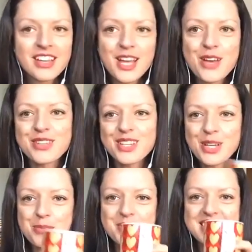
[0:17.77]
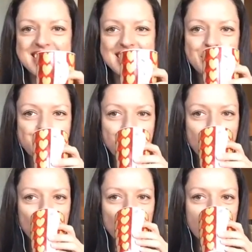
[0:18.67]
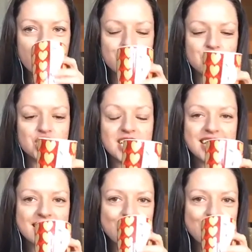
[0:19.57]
having a cup of tea, licorice tea.